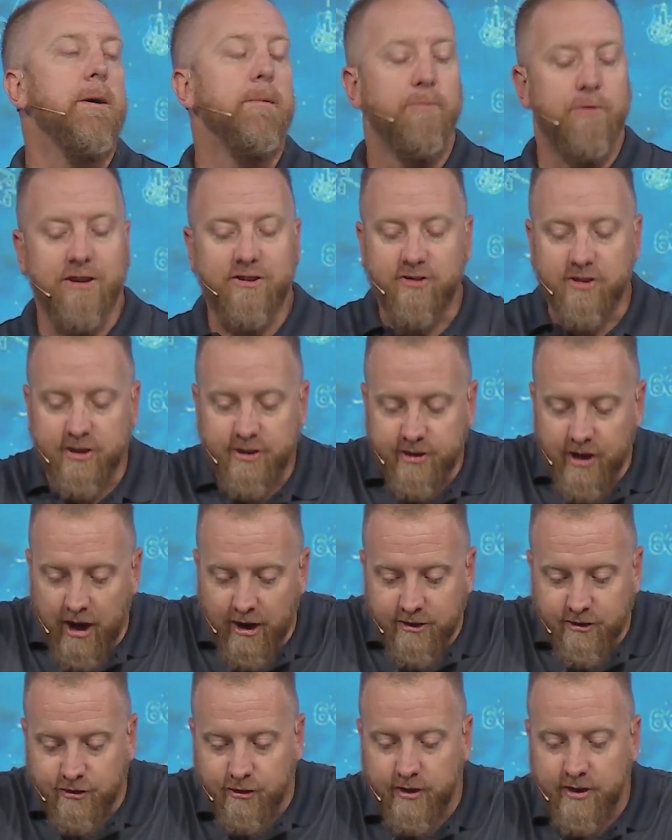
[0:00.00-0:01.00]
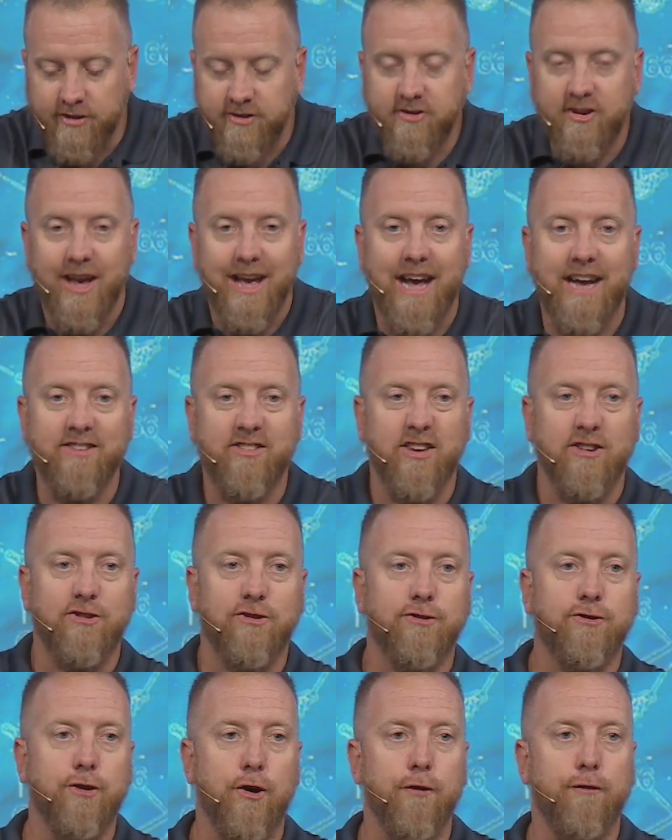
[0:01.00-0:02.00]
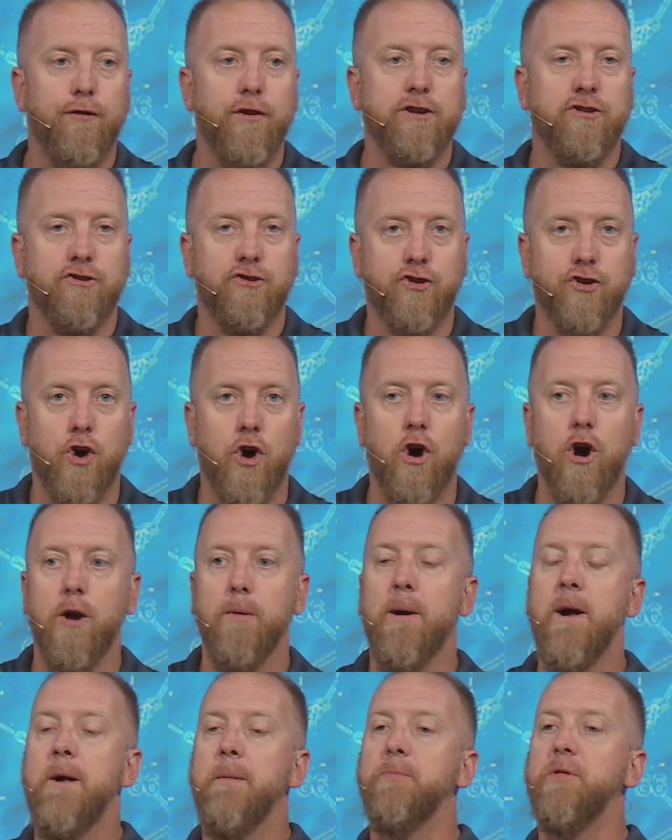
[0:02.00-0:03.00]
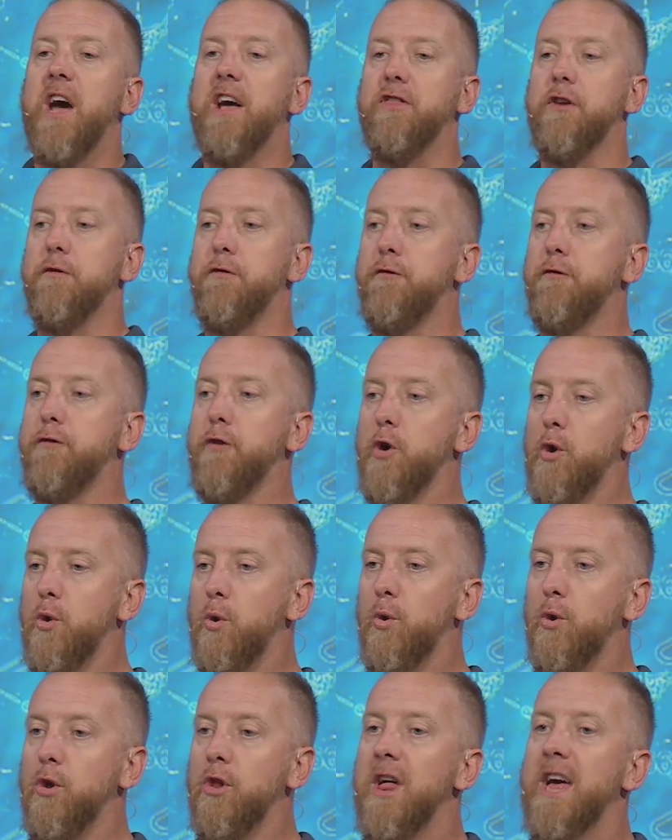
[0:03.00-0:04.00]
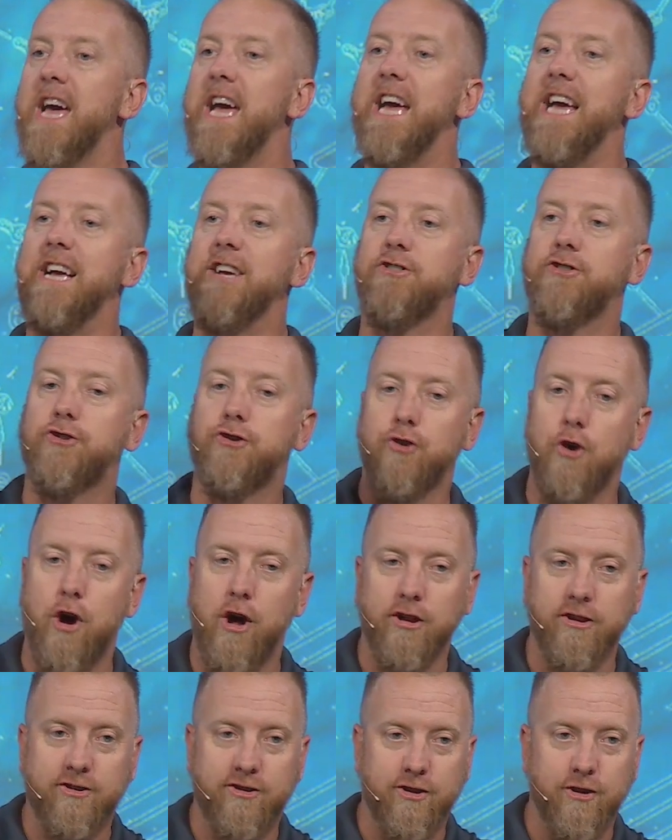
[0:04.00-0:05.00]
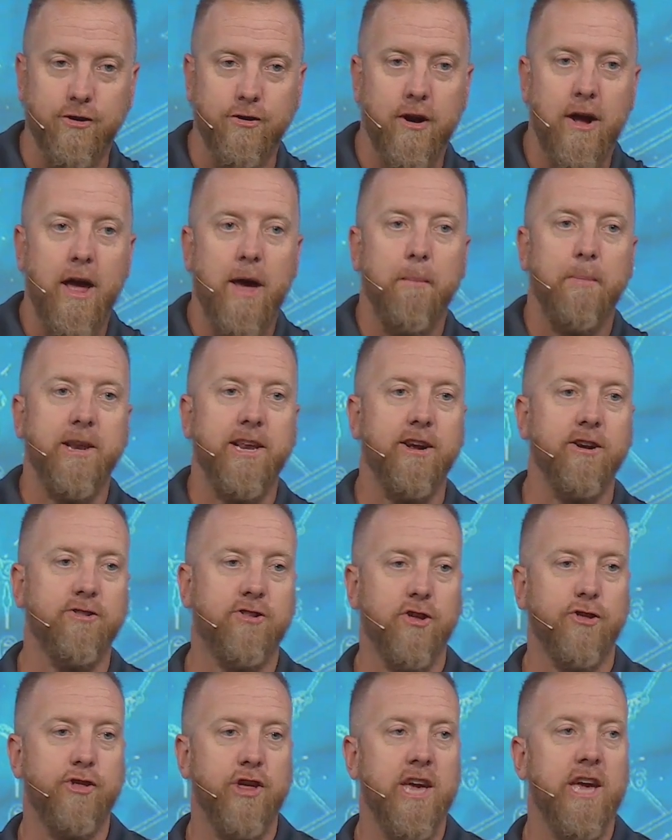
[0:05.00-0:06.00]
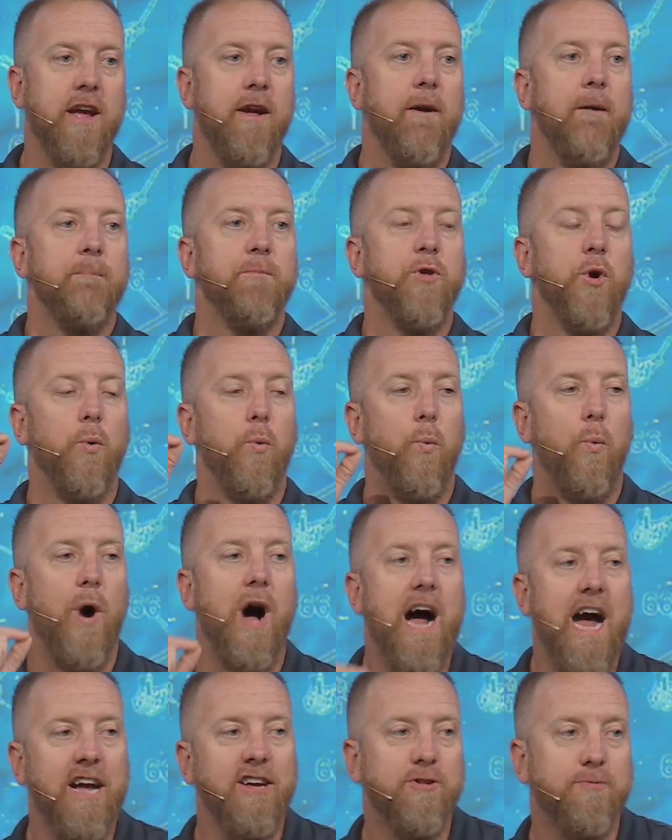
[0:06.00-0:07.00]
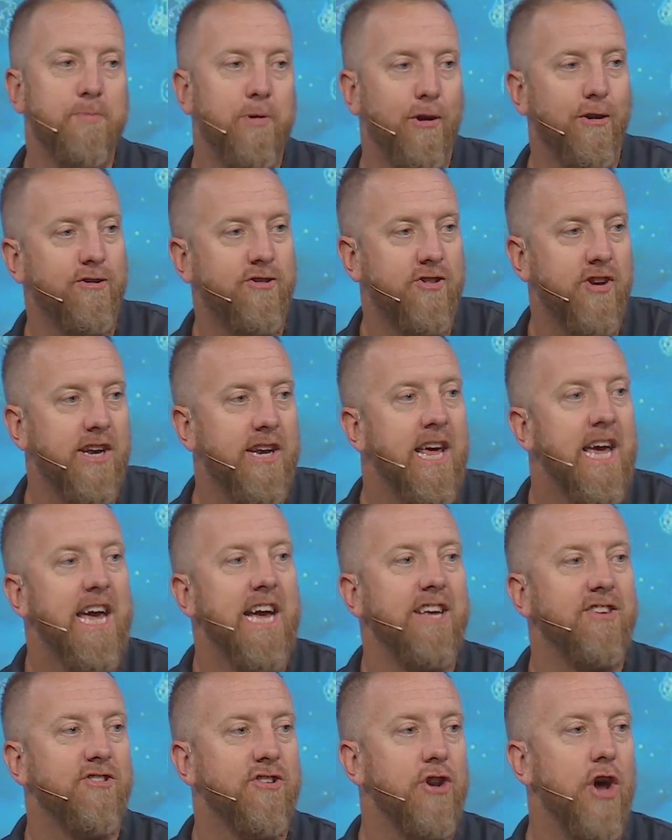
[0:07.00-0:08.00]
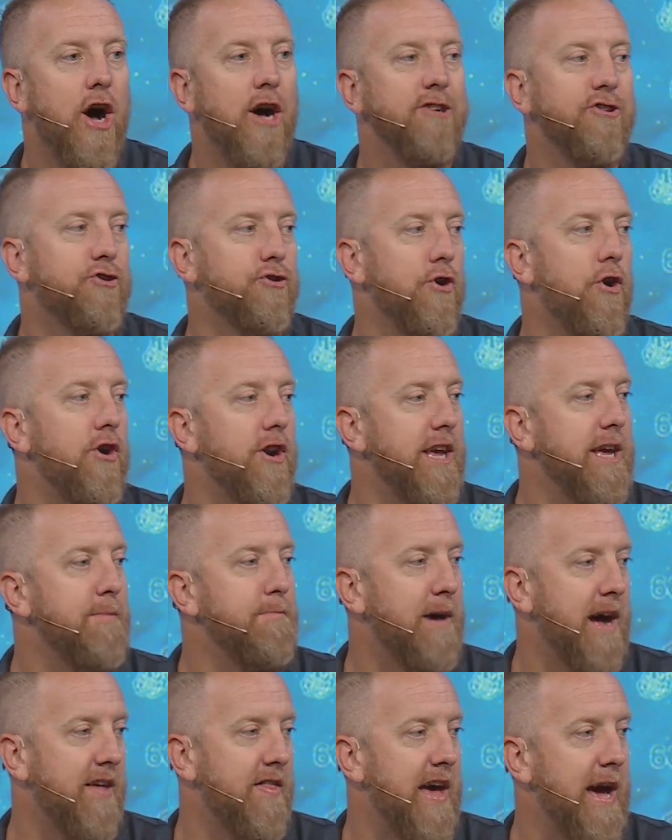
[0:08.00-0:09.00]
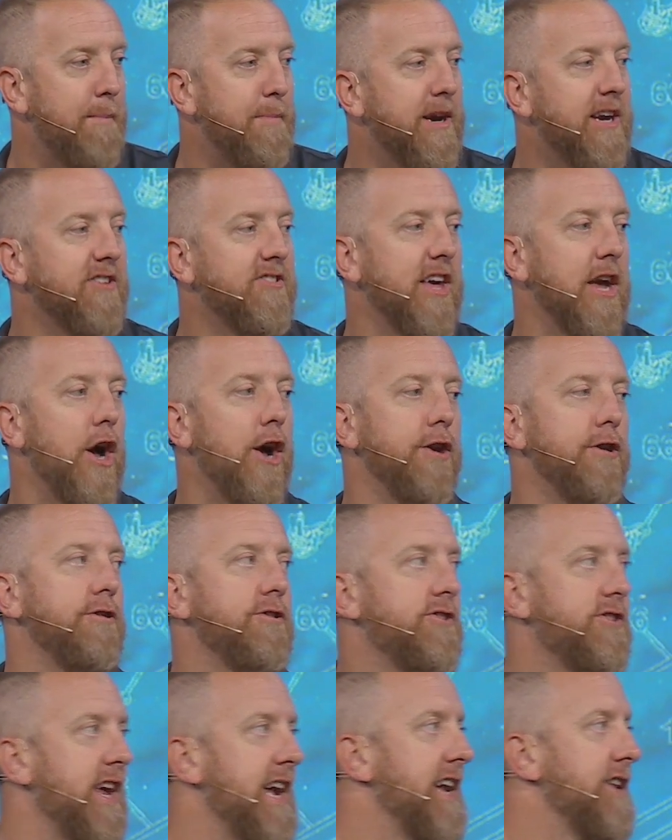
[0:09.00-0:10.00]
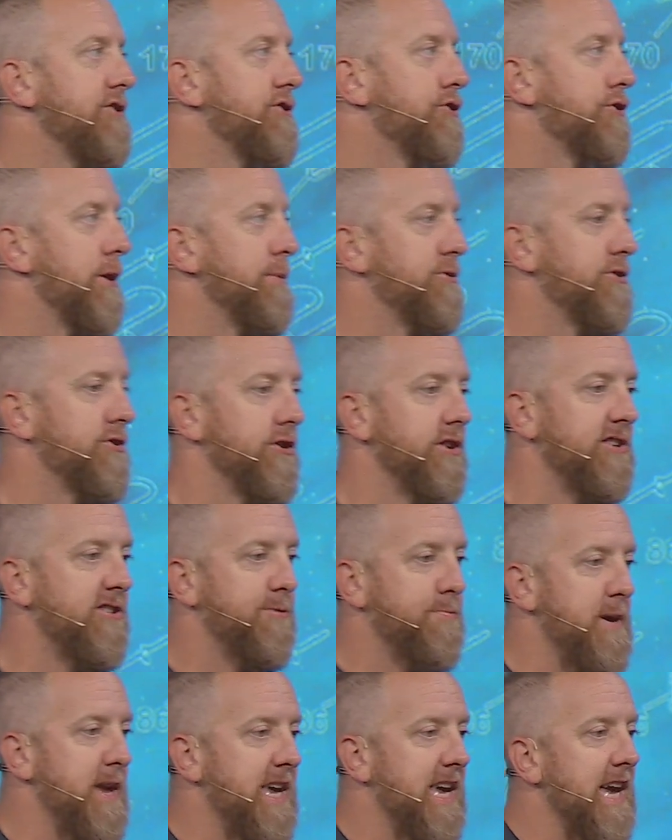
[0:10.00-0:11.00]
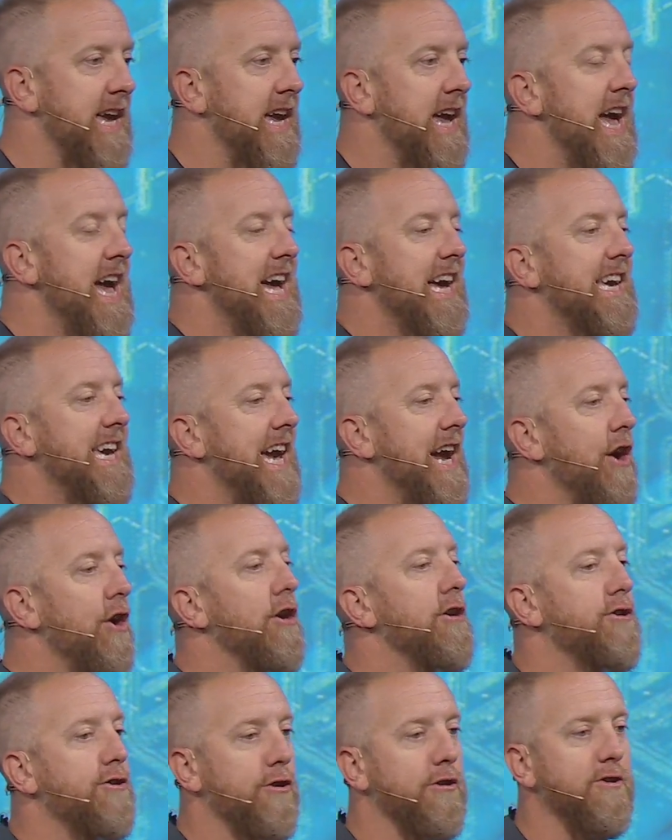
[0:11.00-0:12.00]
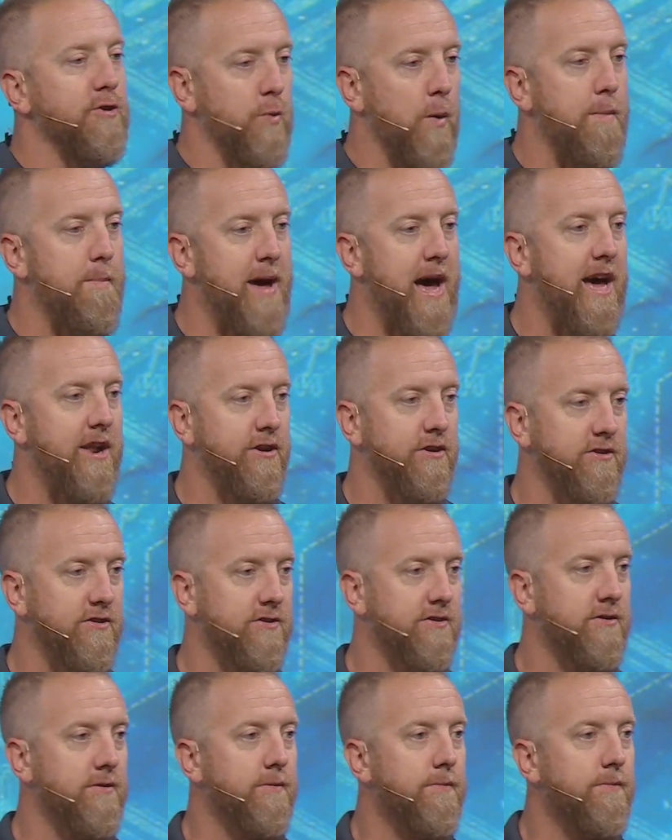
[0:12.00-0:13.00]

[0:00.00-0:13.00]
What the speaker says: The seductress has a surface charm that the fool is drawn to. But here's the thing. The wise person is not drawn in by that because they understand, scripturally speaking, character is what matters.